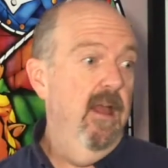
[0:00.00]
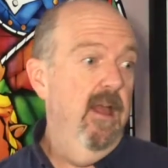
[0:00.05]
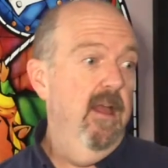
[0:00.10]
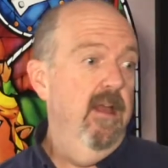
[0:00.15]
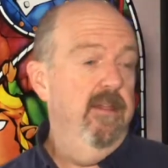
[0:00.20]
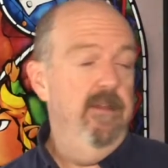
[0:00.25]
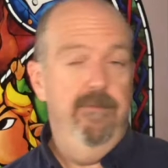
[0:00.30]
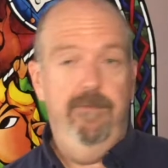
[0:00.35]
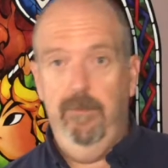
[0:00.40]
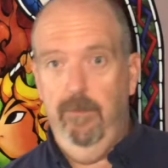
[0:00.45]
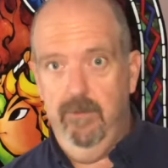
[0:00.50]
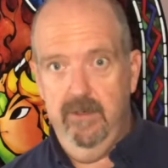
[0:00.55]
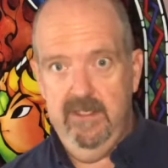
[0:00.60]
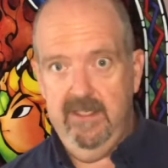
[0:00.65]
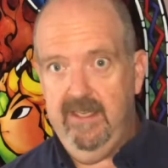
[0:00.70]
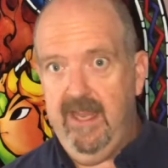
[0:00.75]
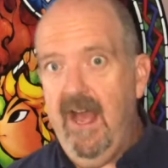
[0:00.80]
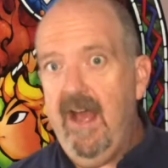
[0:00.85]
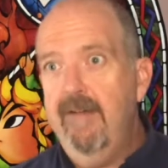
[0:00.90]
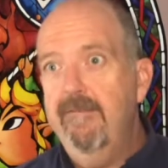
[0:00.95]
The Floor is
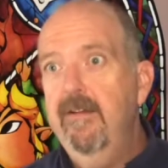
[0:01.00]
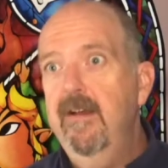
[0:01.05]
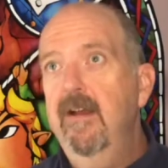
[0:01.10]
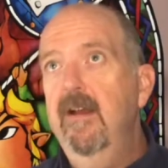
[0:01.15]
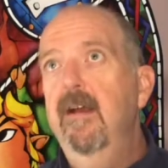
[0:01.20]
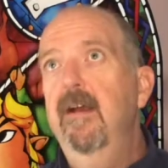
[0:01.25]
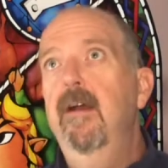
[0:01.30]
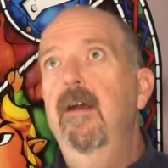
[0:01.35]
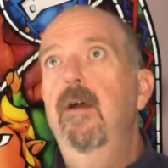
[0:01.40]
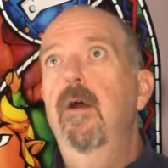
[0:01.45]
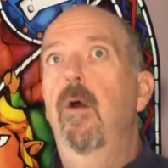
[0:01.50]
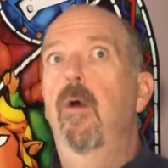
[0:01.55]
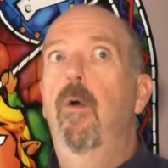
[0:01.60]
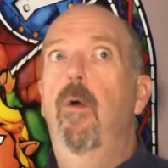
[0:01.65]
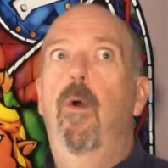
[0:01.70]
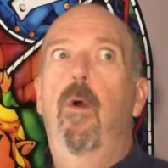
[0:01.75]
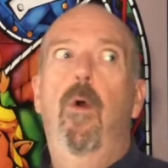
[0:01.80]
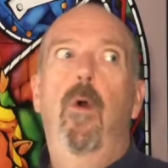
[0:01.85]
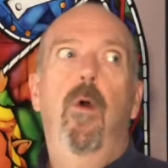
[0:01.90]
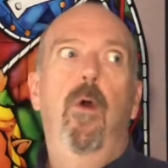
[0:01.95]
Lava,
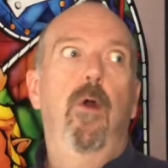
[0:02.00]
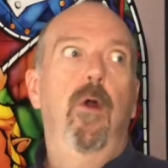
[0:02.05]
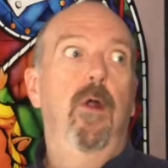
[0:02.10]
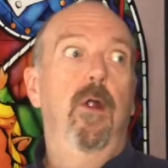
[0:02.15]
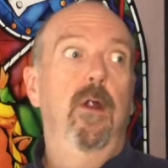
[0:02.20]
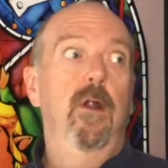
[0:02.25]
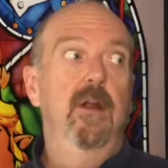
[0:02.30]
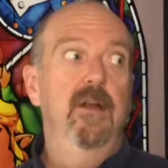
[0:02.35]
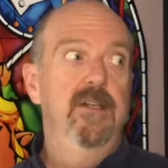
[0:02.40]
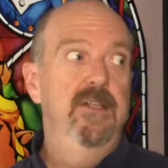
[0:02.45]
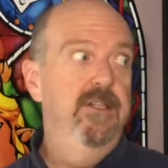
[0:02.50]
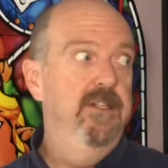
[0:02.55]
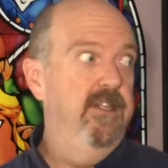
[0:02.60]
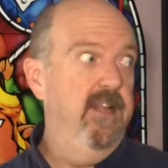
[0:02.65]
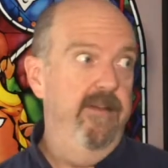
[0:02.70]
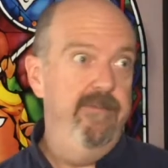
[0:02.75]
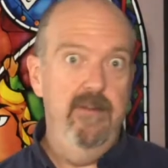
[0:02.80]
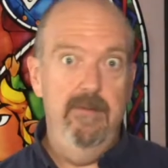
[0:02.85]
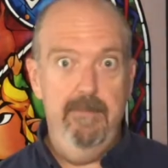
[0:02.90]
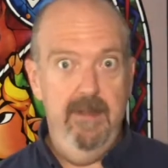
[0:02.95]
or
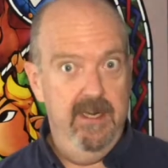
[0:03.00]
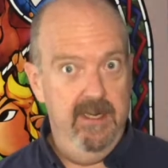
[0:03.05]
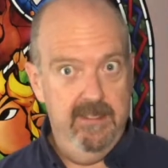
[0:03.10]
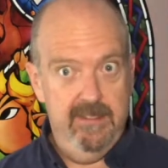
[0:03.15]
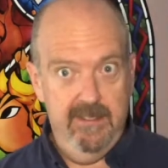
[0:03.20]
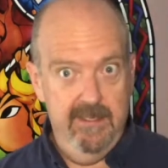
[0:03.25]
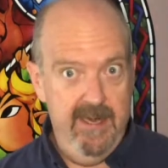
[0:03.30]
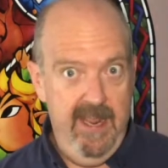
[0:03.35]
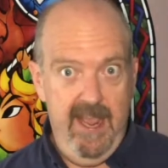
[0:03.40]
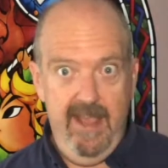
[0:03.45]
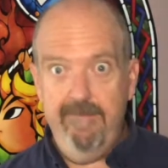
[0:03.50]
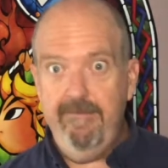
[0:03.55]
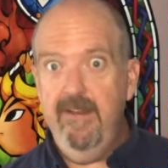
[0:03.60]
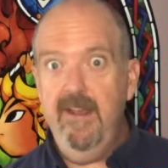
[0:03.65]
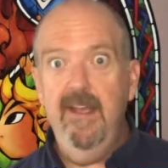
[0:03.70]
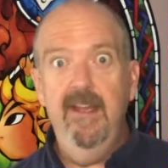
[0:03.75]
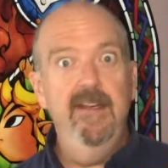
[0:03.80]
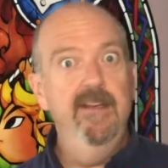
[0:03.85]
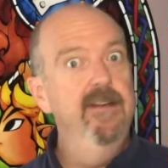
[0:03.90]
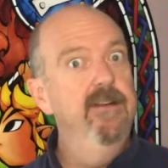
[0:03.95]
7 Minutes in
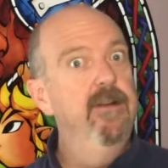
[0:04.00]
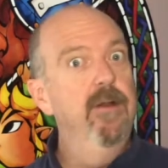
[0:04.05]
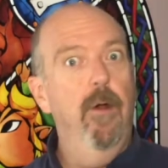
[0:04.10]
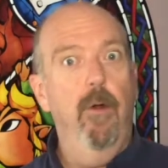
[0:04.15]
Heaven,